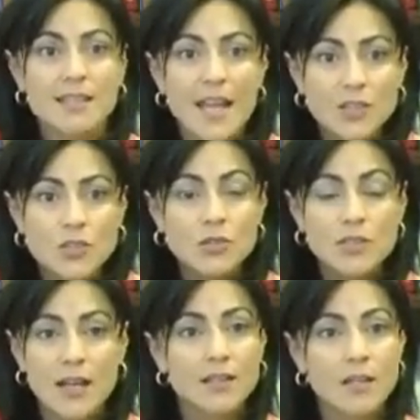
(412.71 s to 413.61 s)
That should
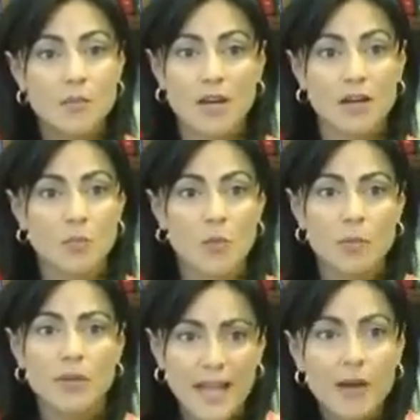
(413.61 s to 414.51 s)
tell the American
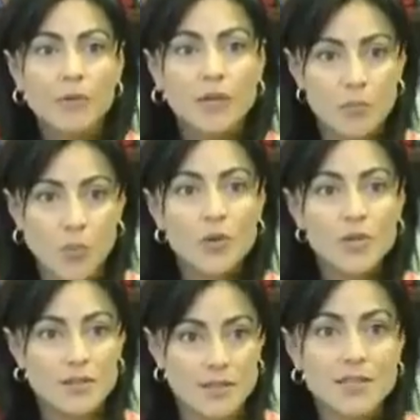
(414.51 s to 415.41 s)
public how
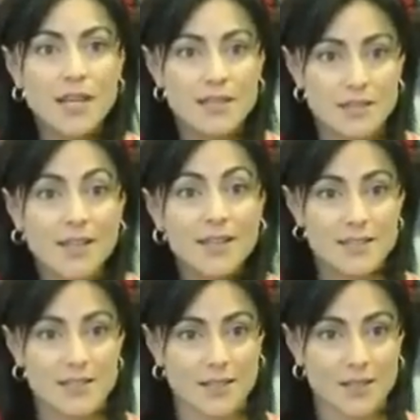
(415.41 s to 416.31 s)
important this case
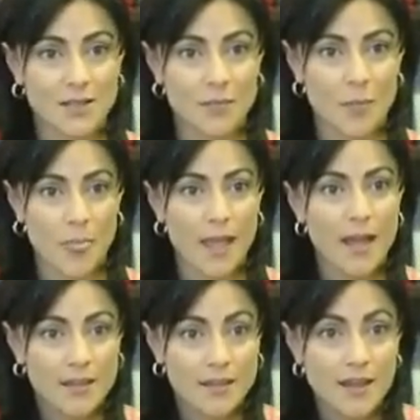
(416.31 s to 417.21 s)
is.
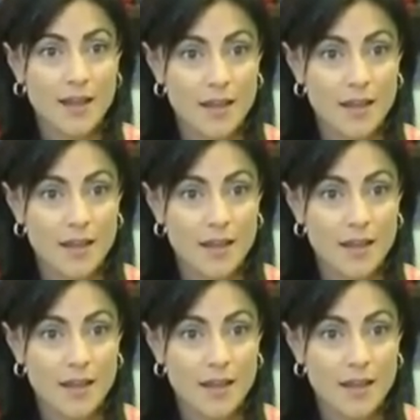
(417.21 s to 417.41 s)
And